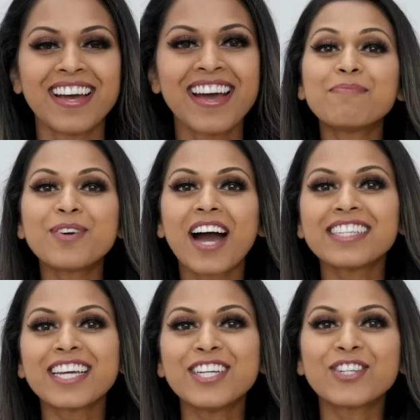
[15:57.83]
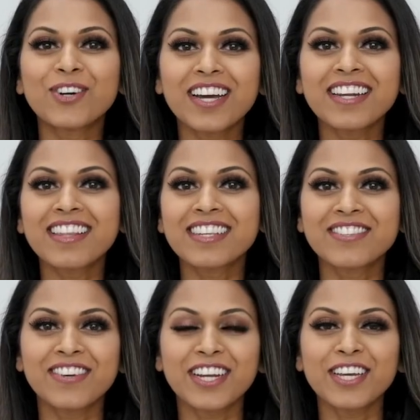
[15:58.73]
If you guys enjoyed this
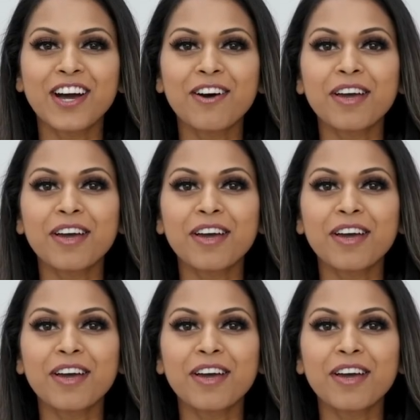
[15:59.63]
video,